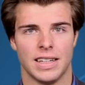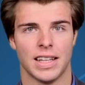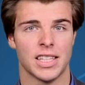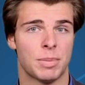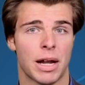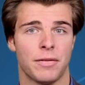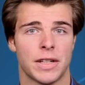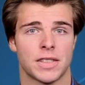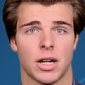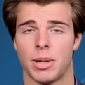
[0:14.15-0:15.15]
Now these
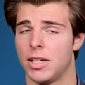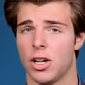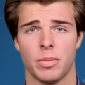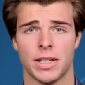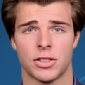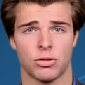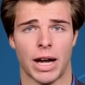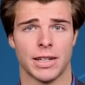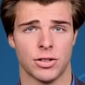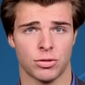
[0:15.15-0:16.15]
benefits are by no means
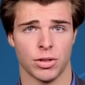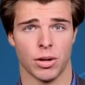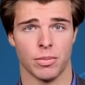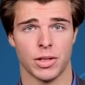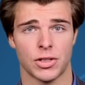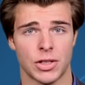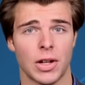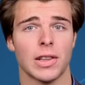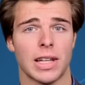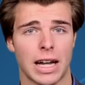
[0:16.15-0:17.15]
tried and true. There's
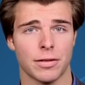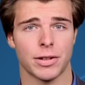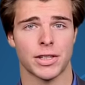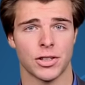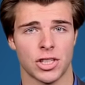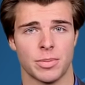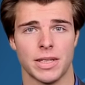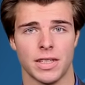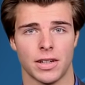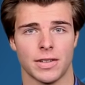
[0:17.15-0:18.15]
still a lot of research to
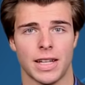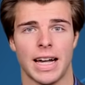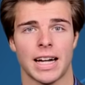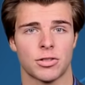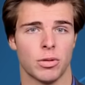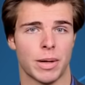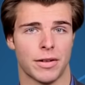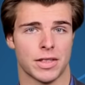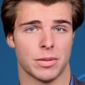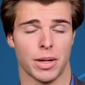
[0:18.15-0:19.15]
be done on the actual
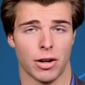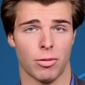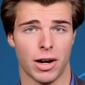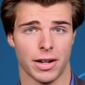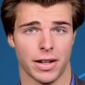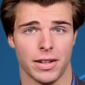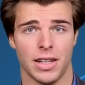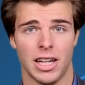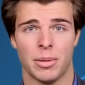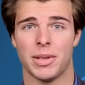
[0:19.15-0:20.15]
benefits of marijuana,
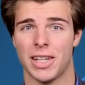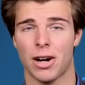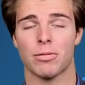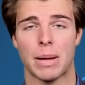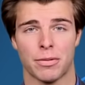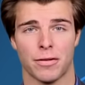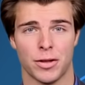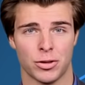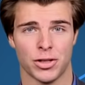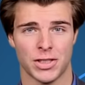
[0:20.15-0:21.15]
but they are ripe for future